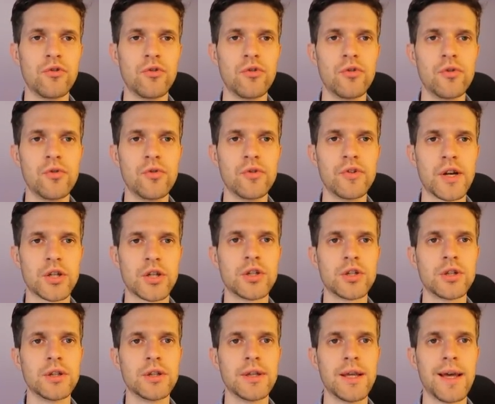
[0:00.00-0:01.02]
to do is
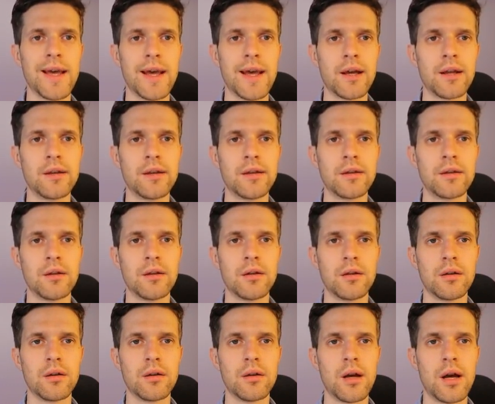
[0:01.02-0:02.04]
actually add
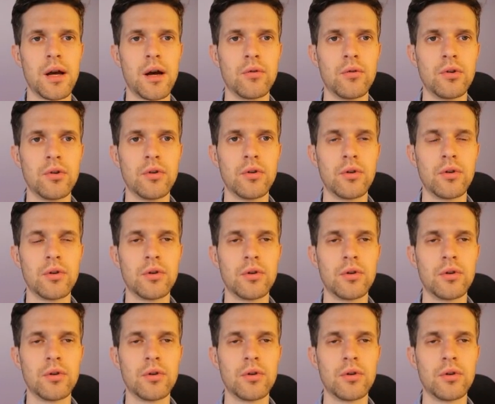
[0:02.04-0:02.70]
Outlook